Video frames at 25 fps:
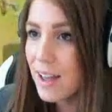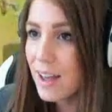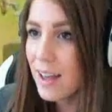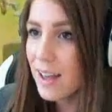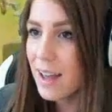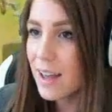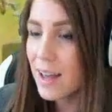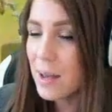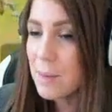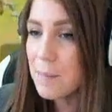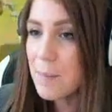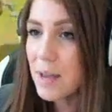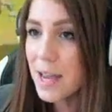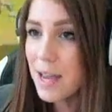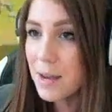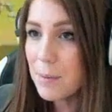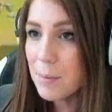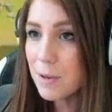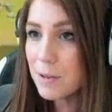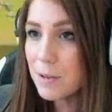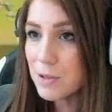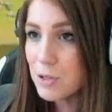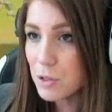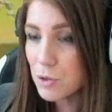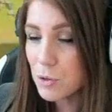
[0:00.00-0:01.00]
I'm
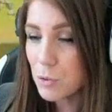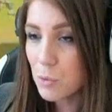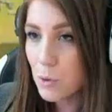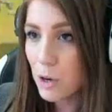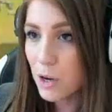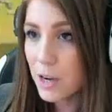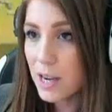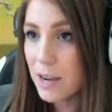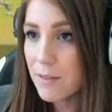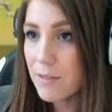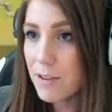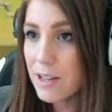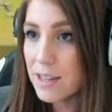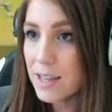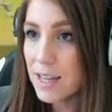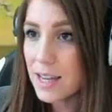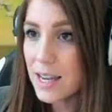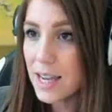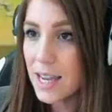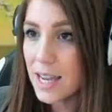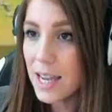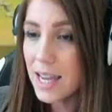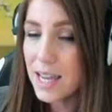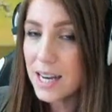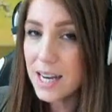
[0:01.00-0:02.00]
able to work
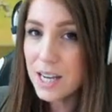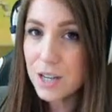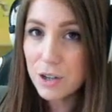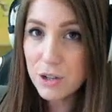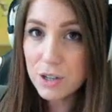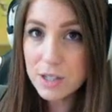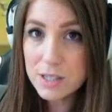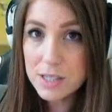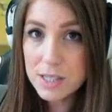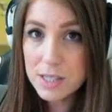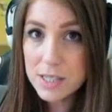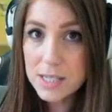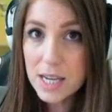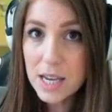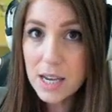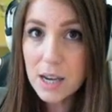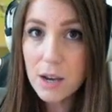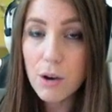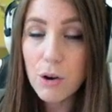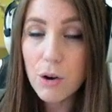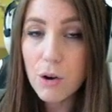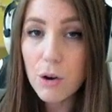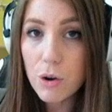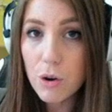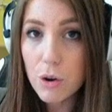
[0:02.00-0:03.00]
everything in, and you can
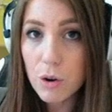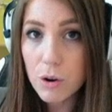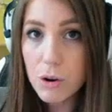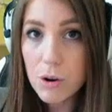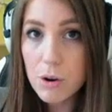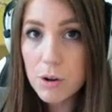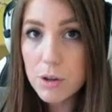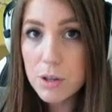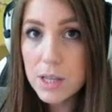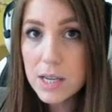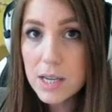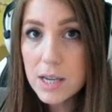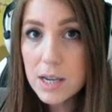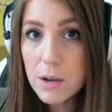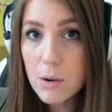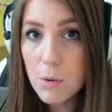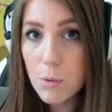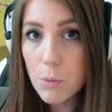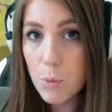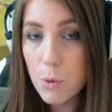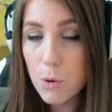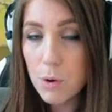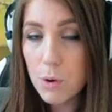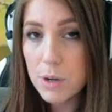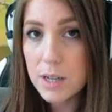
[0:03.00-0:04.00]
see early
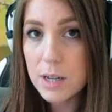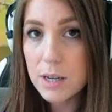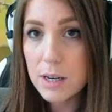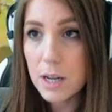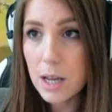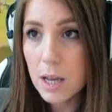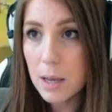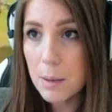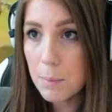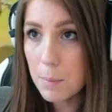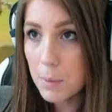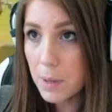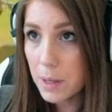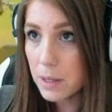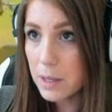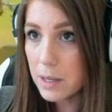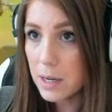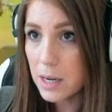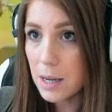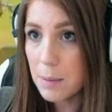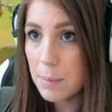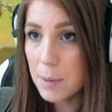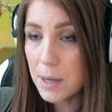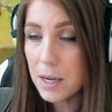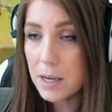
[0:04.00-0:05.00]
Warden
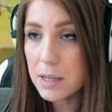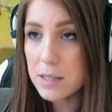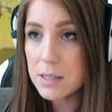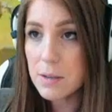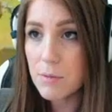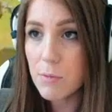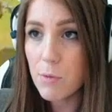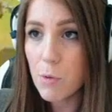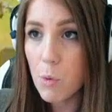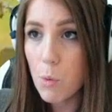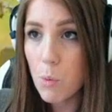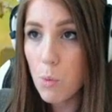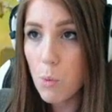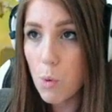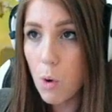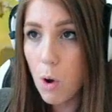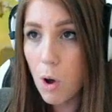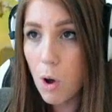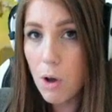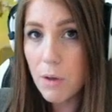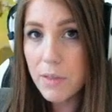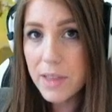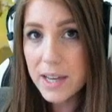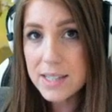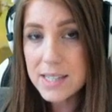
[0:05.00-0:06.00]
ability because of
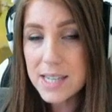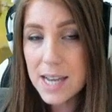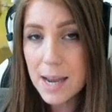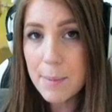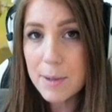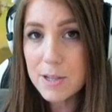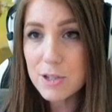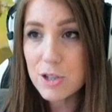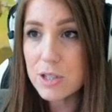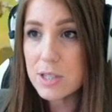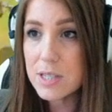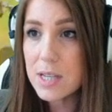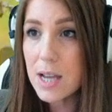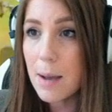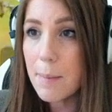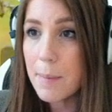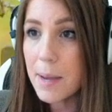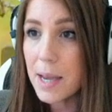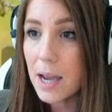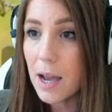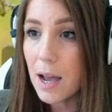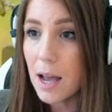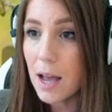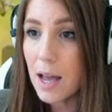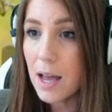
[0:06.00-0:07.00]
all that damage is
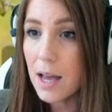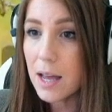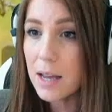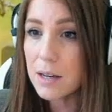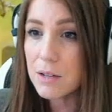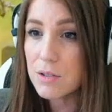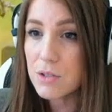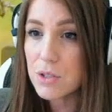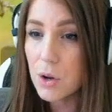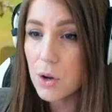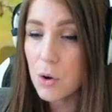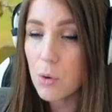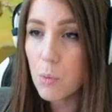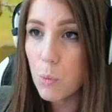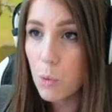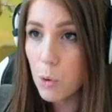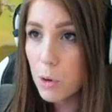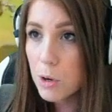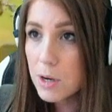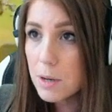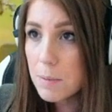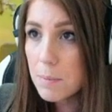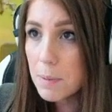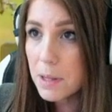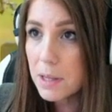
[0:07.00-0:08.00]
coming on. So
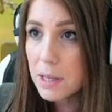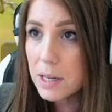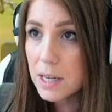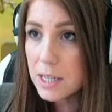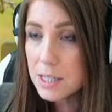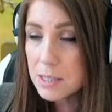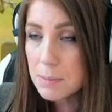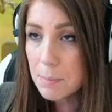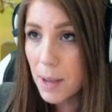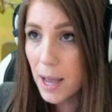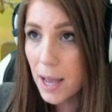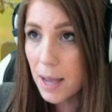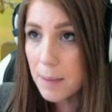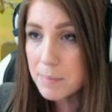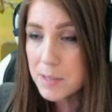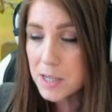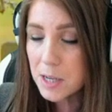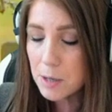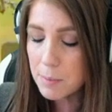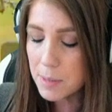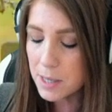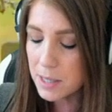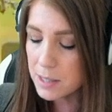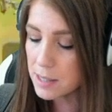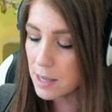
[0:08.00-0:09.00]
Warden ability is popped
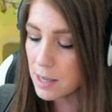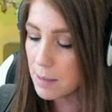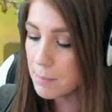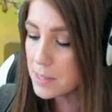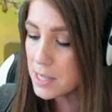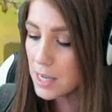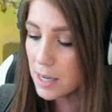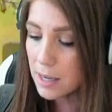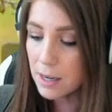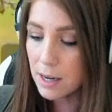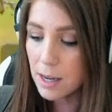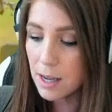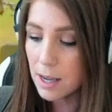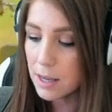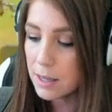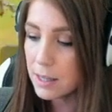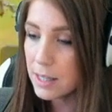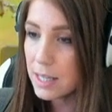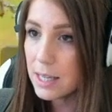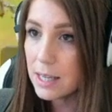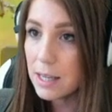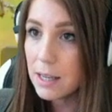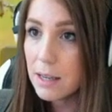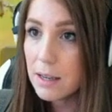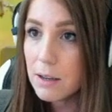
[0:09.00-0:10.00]
here because I'm taking on
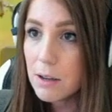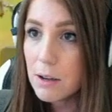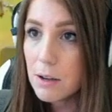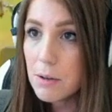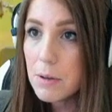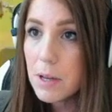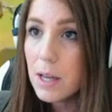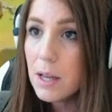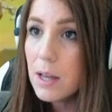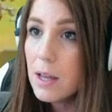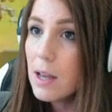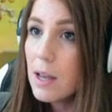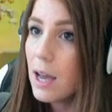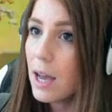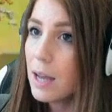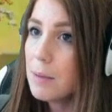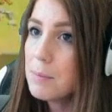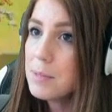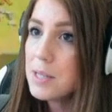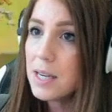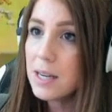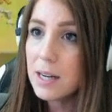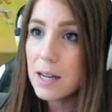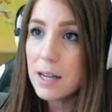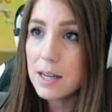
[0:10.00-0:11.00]
the eagle.
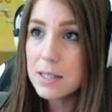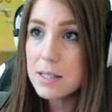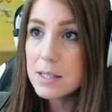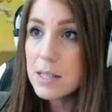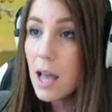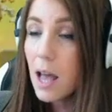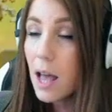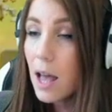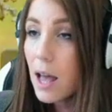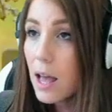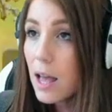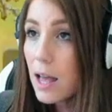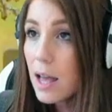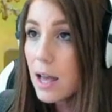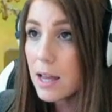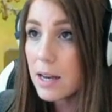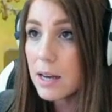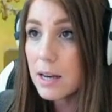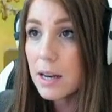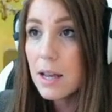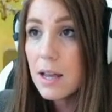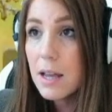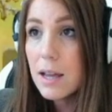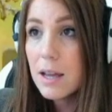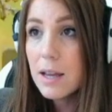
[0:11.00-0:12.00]
I'm taking on a ton